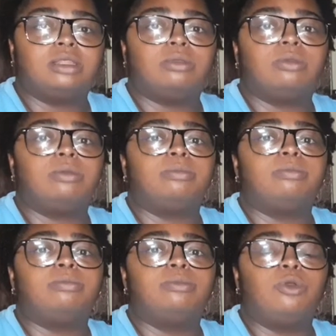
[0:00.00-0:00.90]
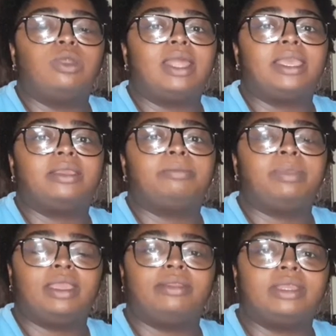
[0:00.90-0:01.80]
They were more like
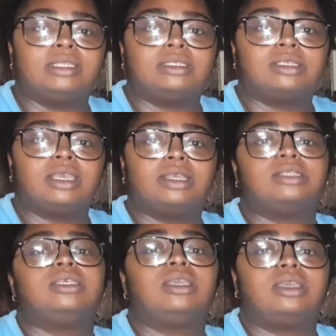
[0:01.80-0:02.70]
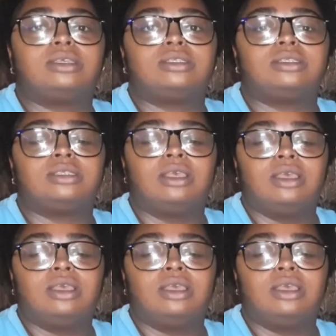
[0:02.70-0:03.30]
parents, caretakers.